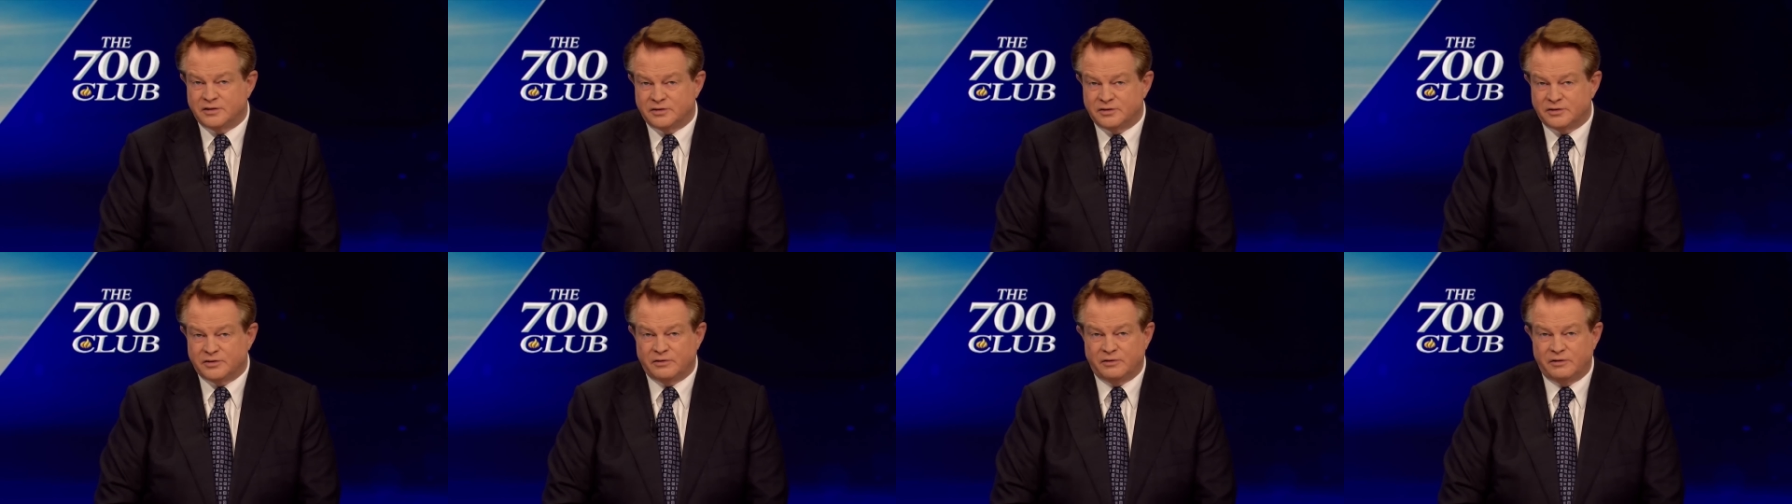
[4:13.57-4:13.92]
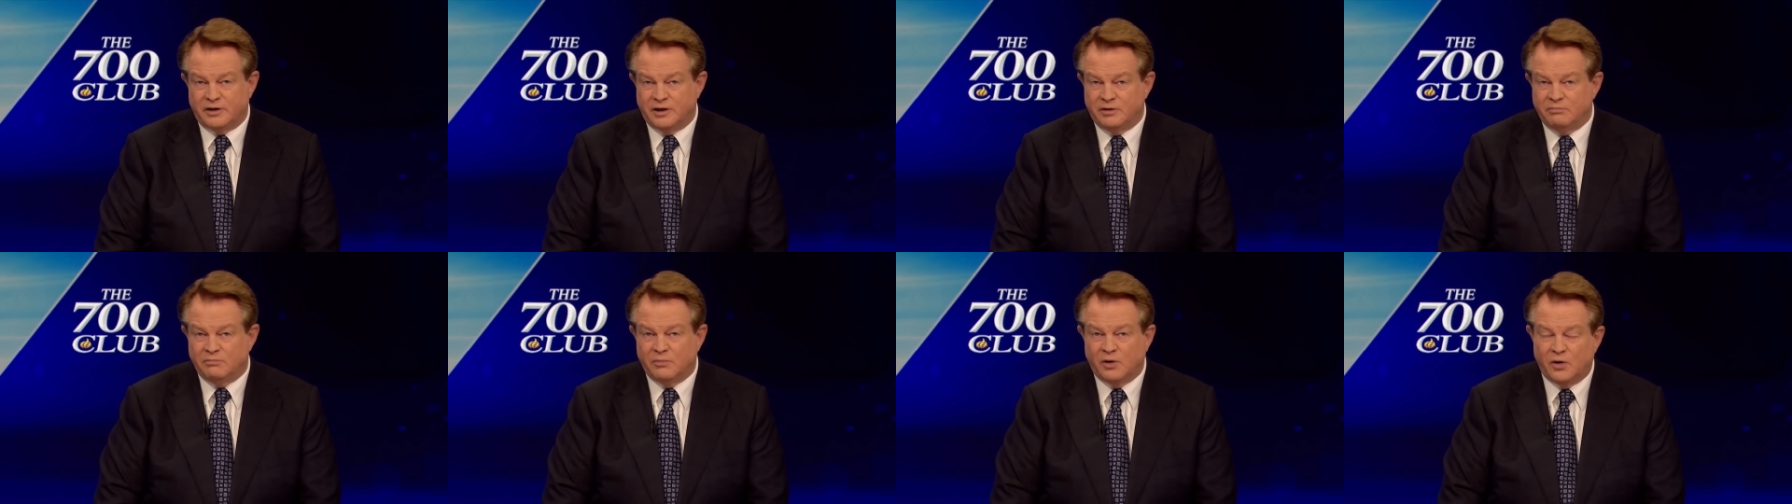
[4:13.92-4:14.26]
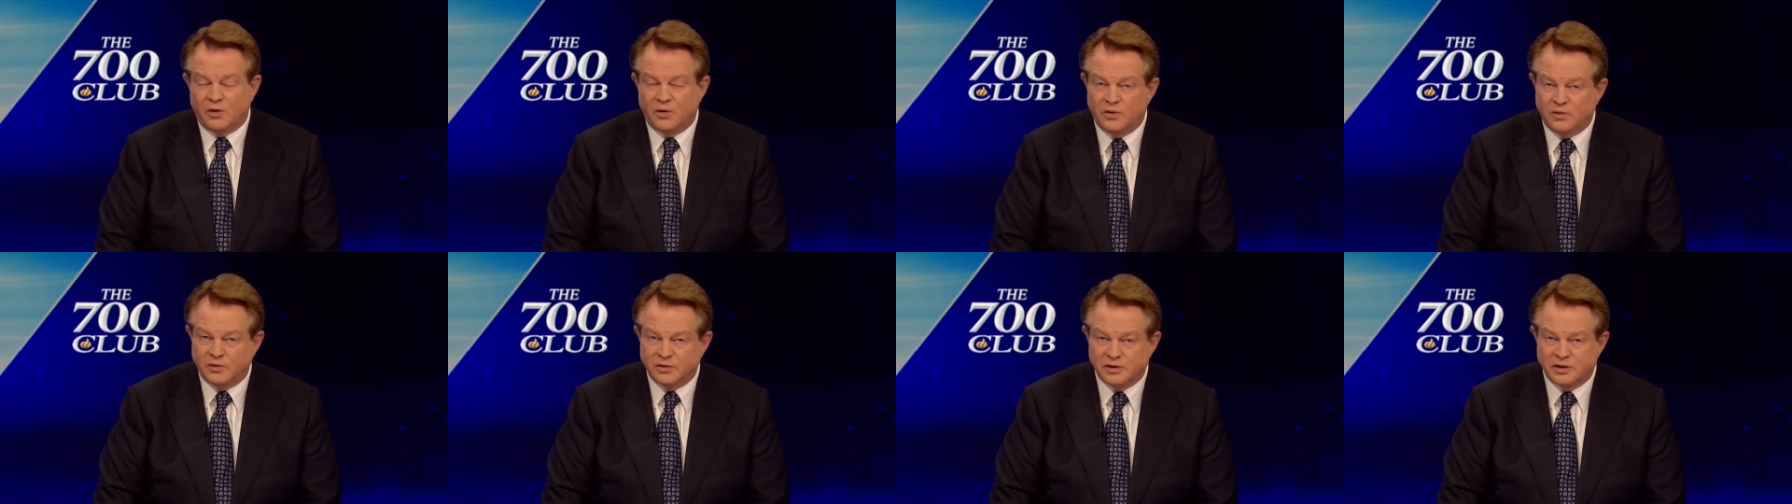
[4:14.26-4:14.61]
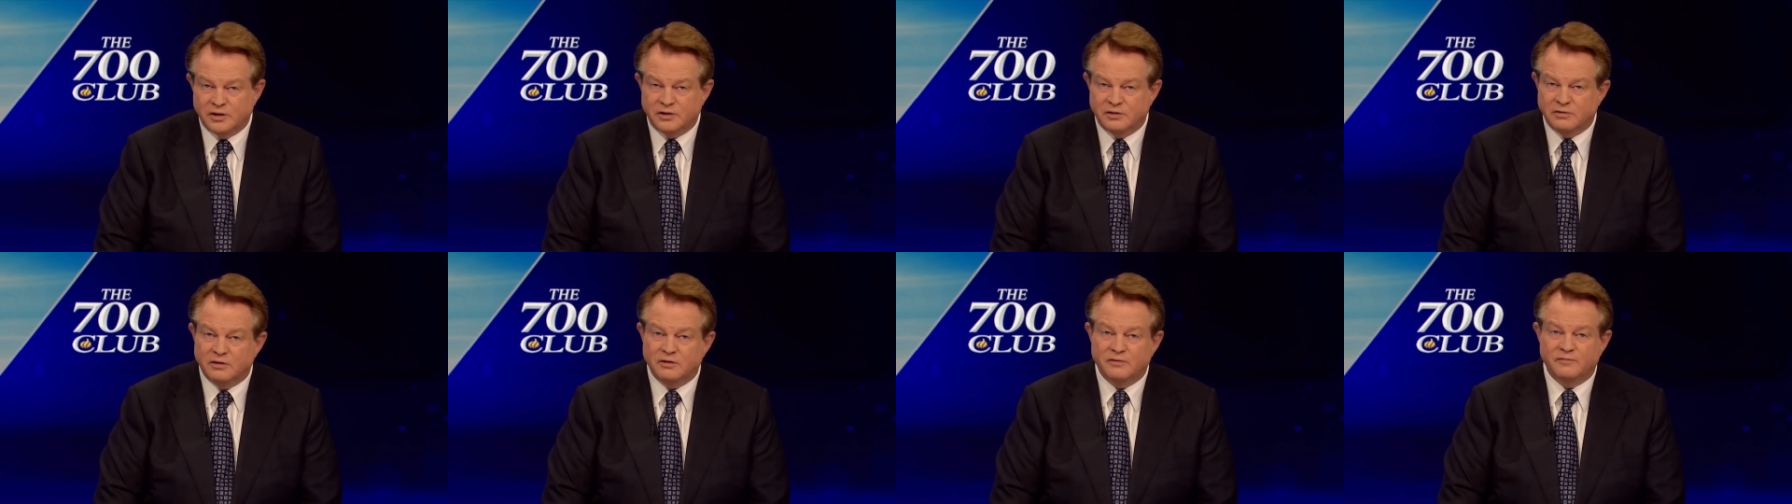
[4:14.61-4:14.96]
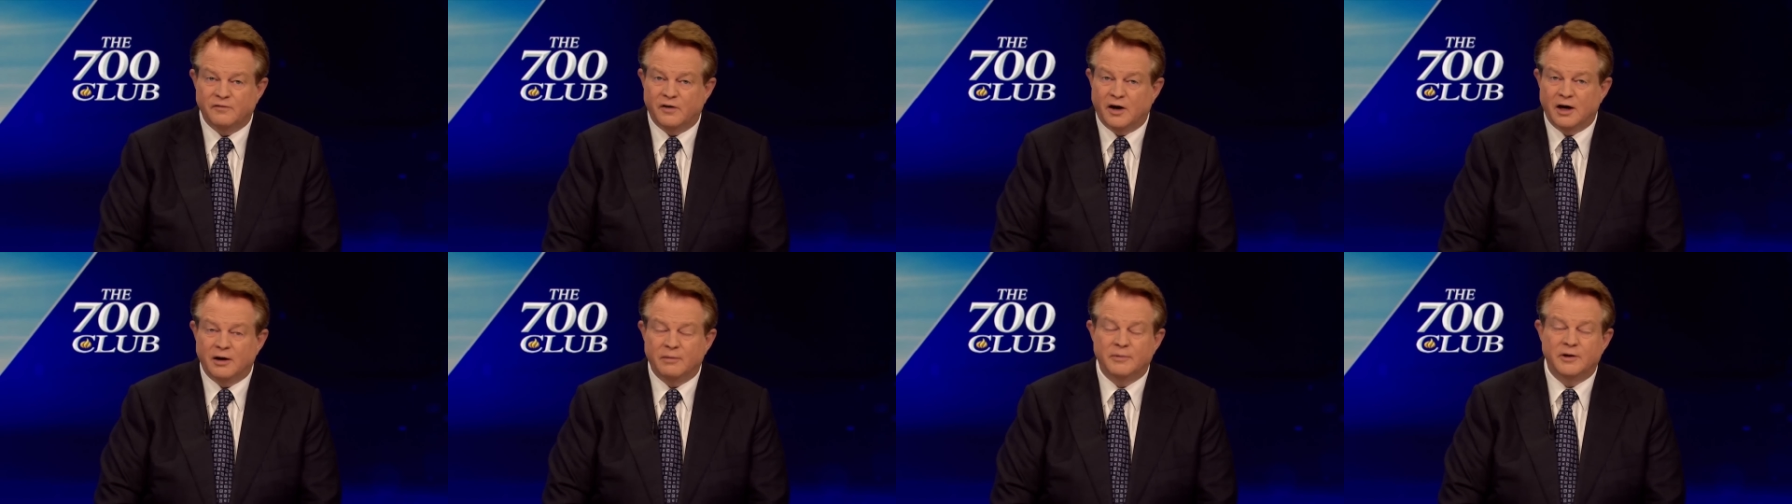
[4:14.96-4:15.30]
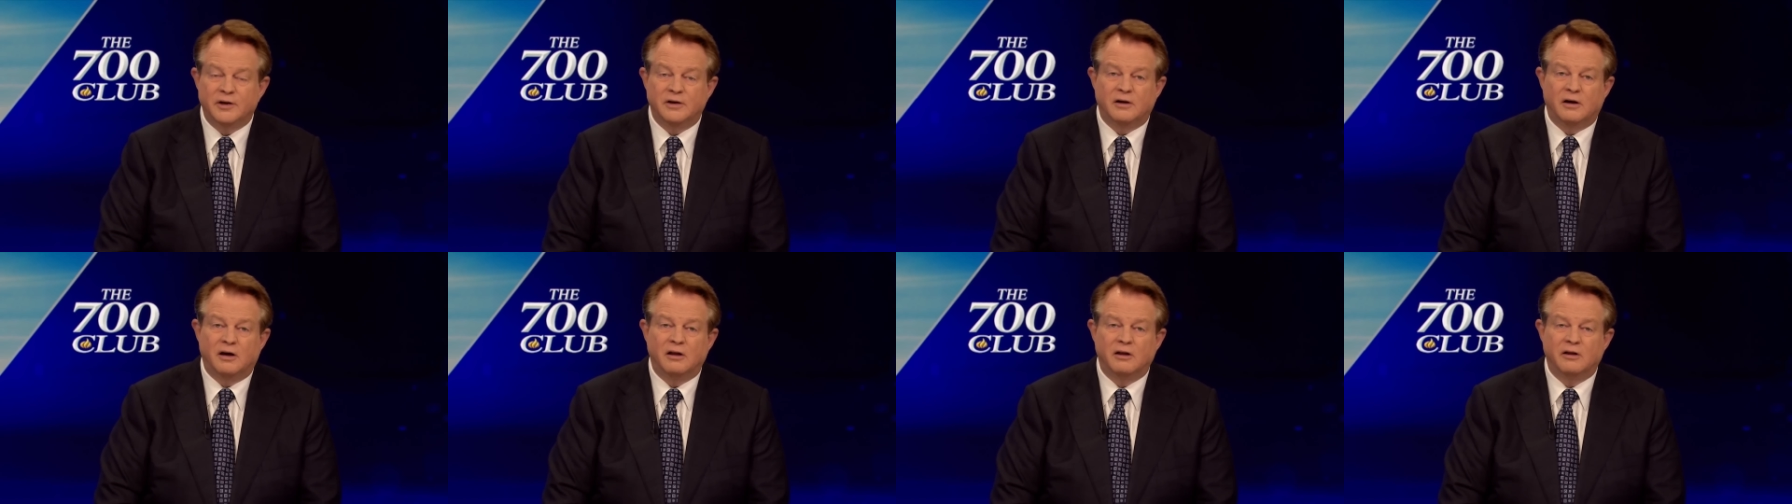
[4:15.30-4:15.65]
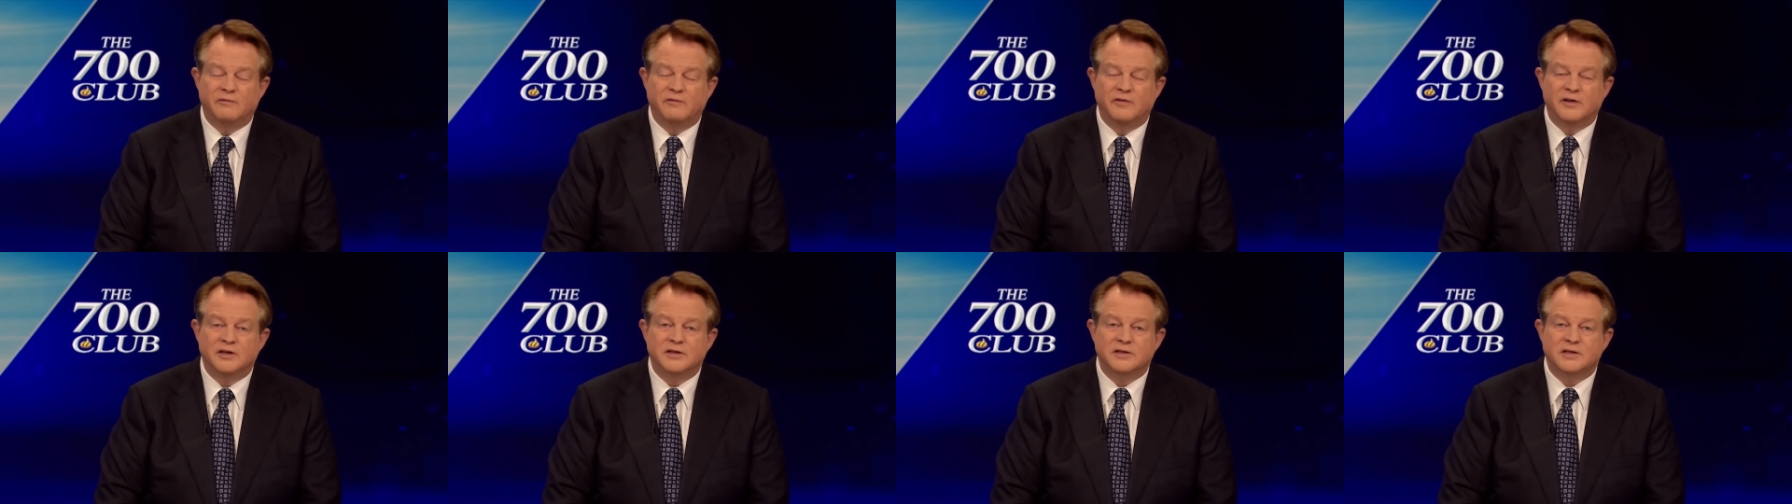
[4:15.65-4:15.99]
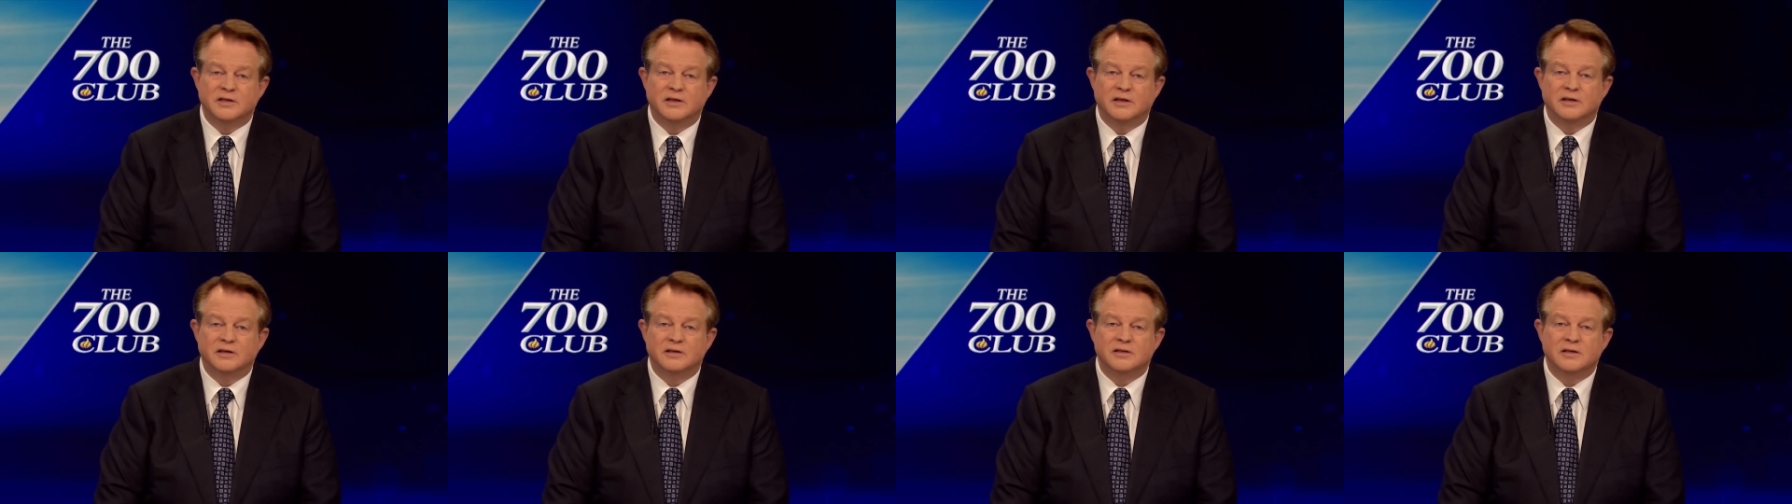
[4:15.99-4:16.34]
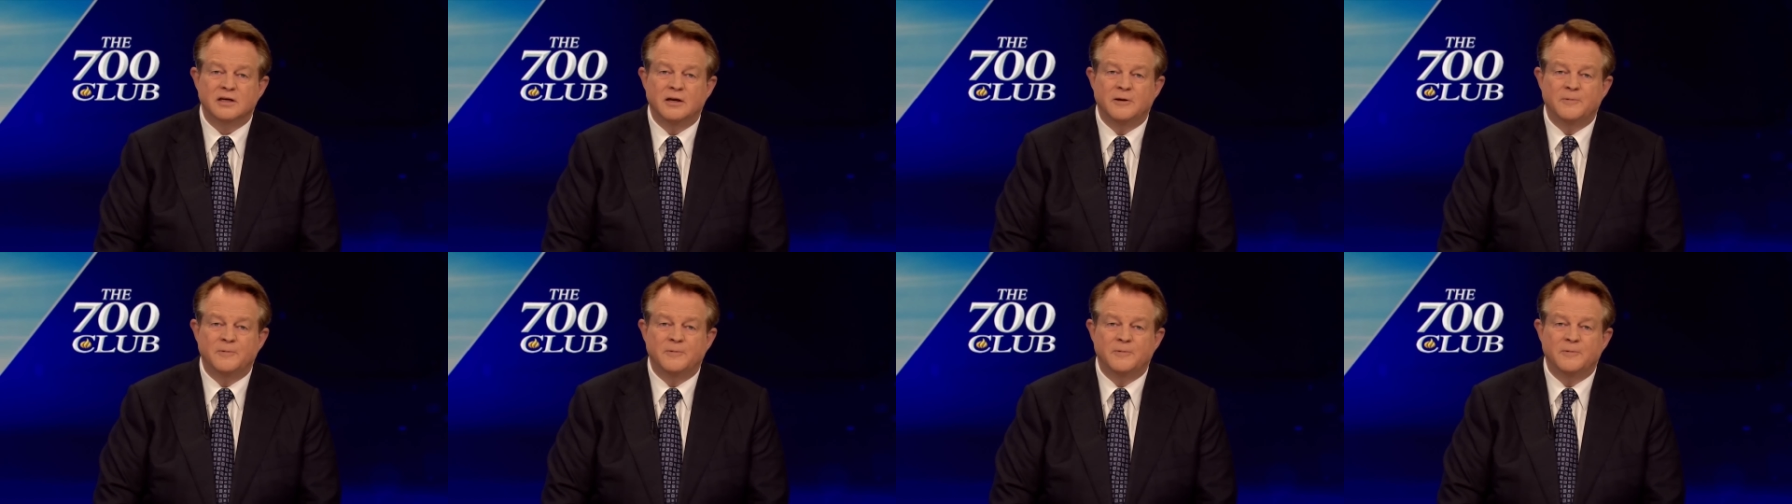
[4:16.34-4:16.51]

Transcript: Is there any mold in your environment? All of these things.